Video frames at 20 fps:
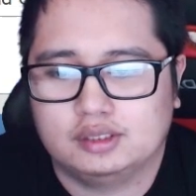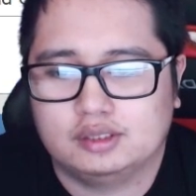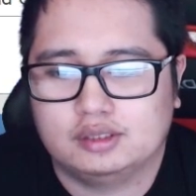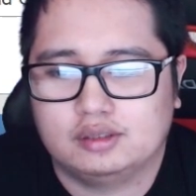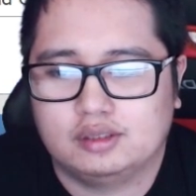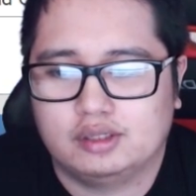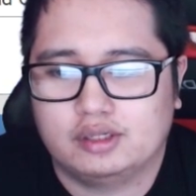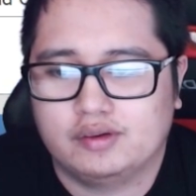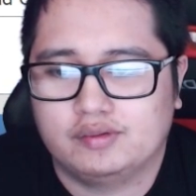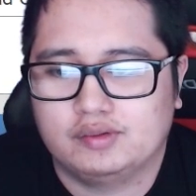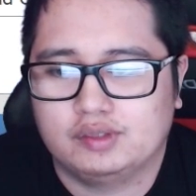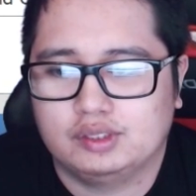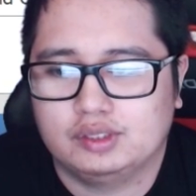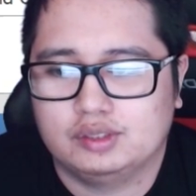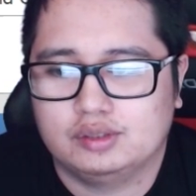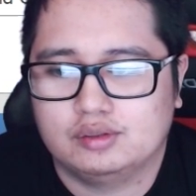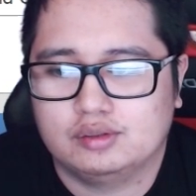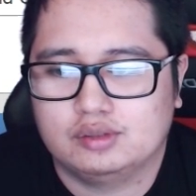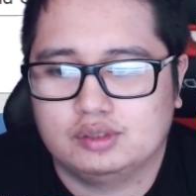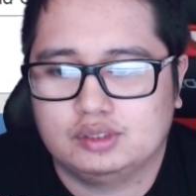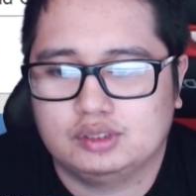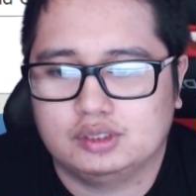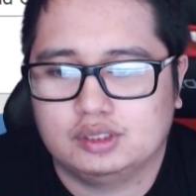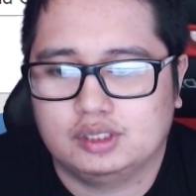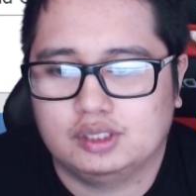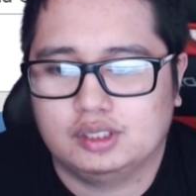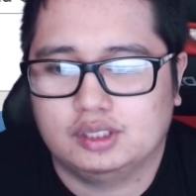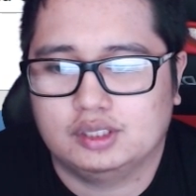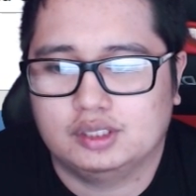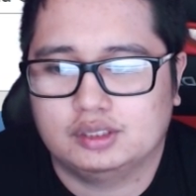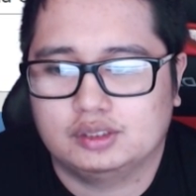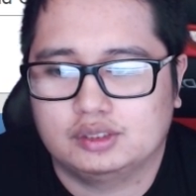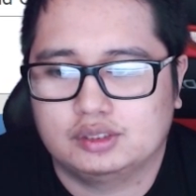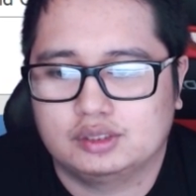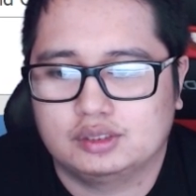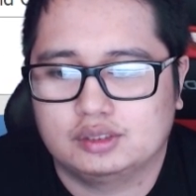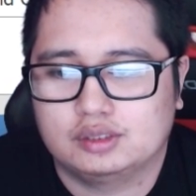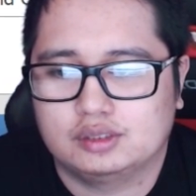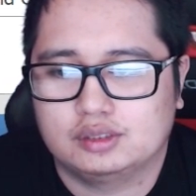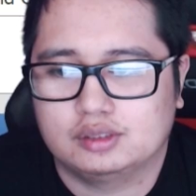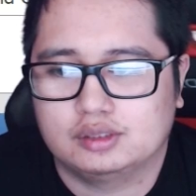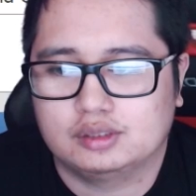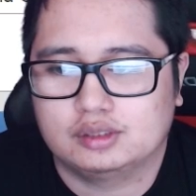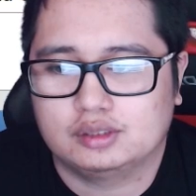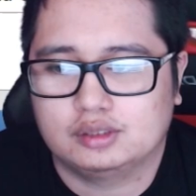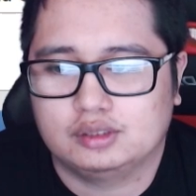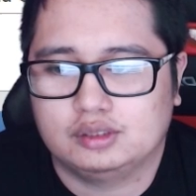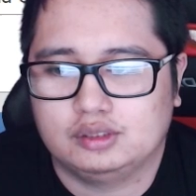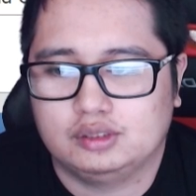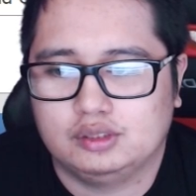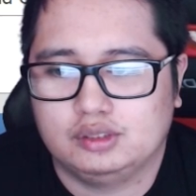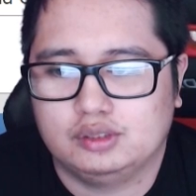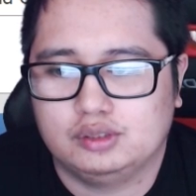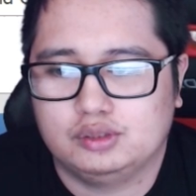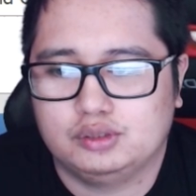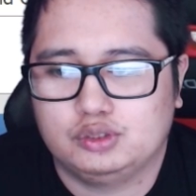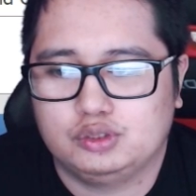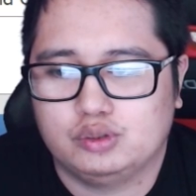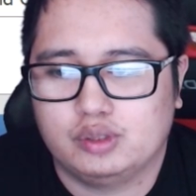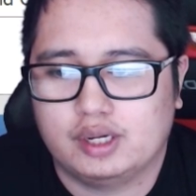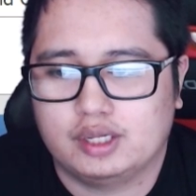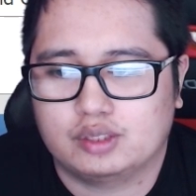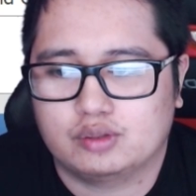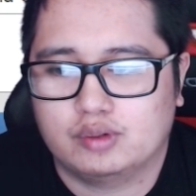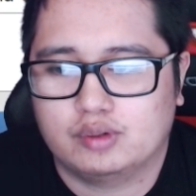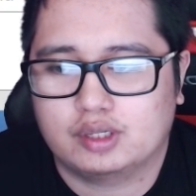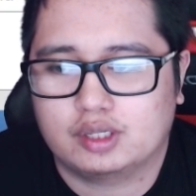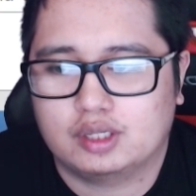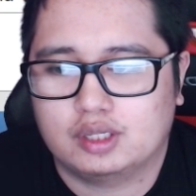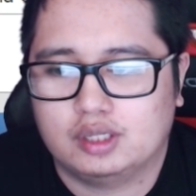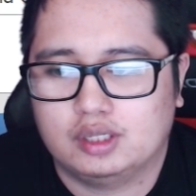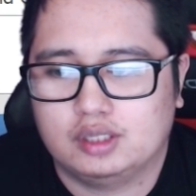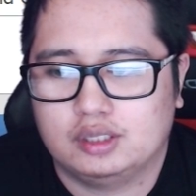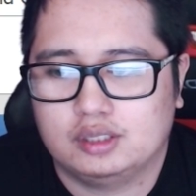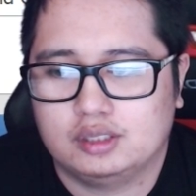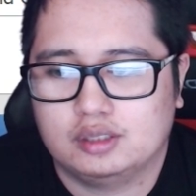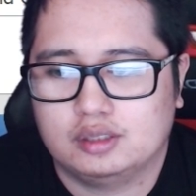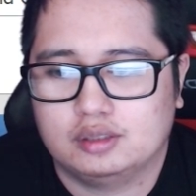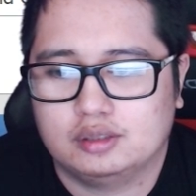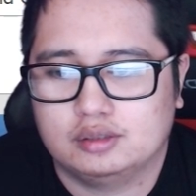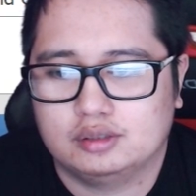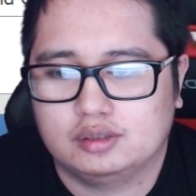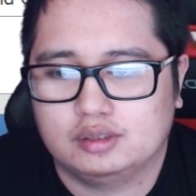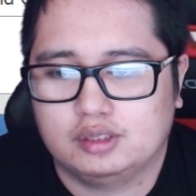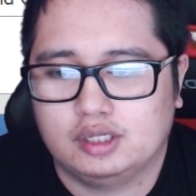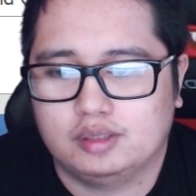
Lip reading: all you have to do is just use two-hand quicken, hit